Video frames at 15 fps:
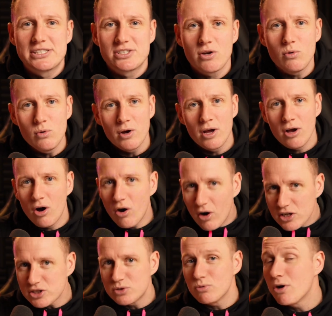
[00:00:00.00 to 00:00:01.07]
So
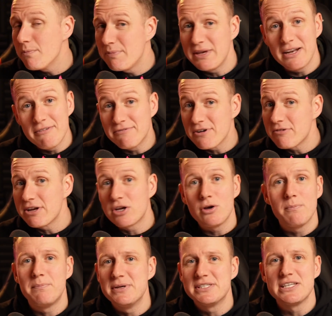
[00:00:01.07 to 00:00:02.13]
Arsenal could be in a very
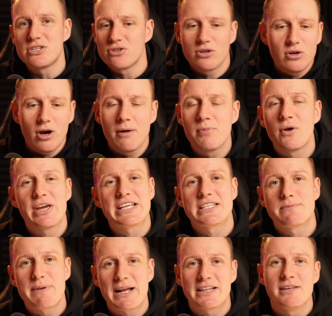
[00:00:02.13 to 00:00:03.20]
good position. Look, I'm not
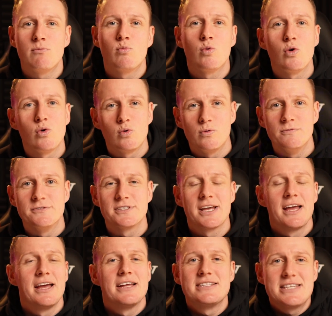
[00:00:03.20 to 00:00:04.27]
expecting Wolves
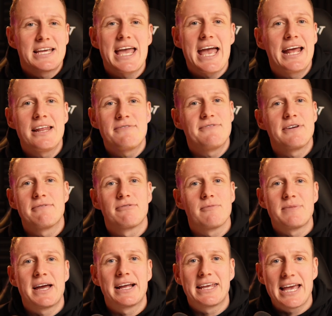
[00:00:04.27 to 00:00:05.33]
to get anything from
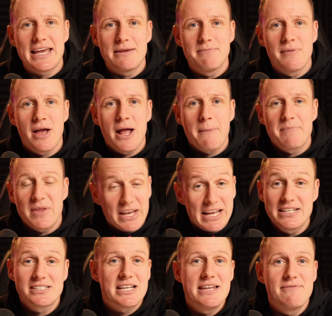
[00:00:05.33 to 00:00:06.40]
that game
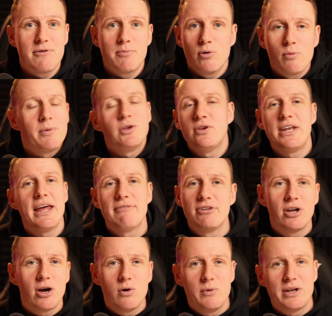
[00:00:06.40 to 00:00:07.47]
against Liverpool, but you never
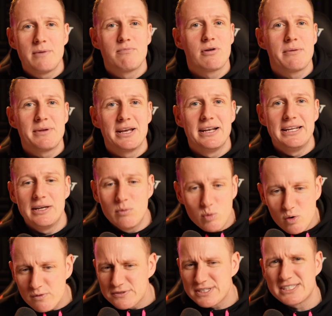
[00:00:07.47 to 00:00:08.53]
know in the Premier League.
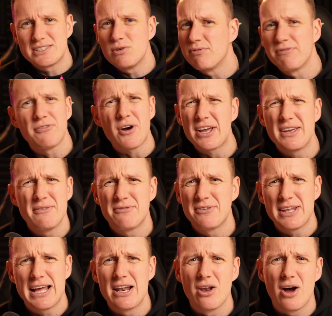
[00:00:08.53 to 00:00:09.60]
Wolves are still fighting for
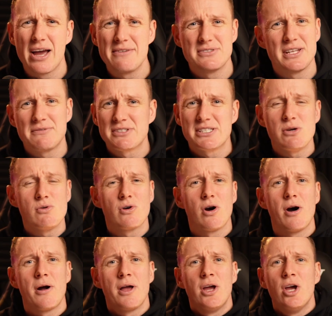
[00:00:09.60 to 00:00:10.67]
their lives. They've still
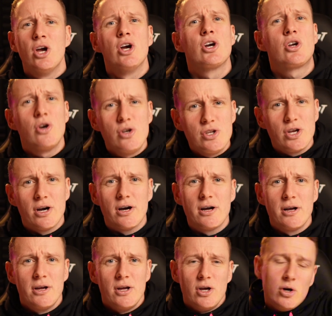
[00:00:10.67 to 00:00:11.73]
got Cunha,
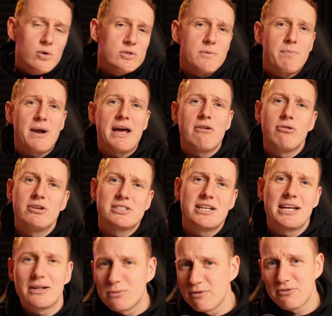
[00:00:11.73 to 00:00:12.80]
who's a player who's
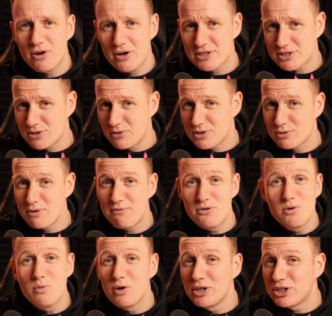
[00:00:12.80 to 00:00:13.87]
linked with Arsenal. So if
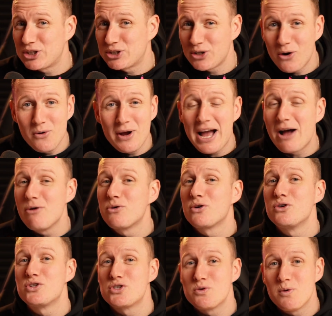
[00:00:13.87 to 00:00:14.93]
you want to show how
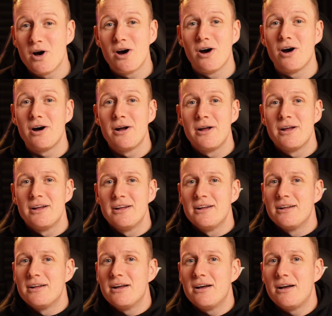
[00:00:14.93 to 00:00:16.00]
good you are
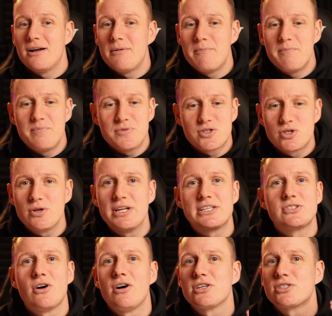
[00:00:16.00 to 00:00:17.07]
to
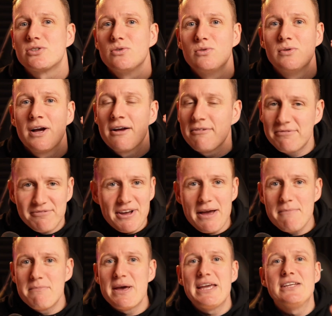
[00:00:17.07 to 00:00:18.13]
this Arsenal
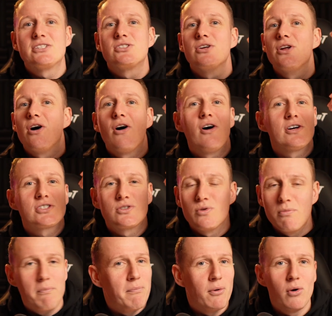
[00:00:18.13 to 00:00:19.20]
fan base, to the
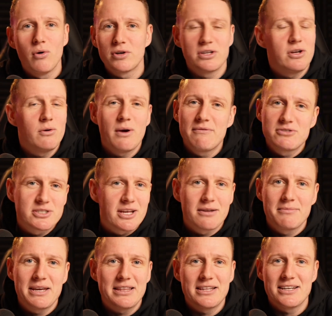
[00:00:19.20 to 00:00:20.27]
Arsenal board, and whoever's going to
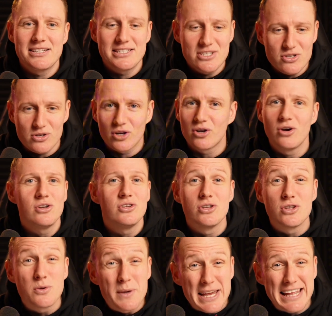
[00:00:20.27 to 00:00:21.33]
make the decision, Cunha,
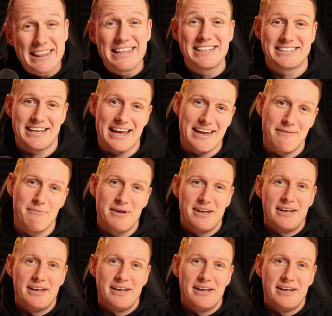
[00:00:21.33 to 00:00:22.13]
do it in this game.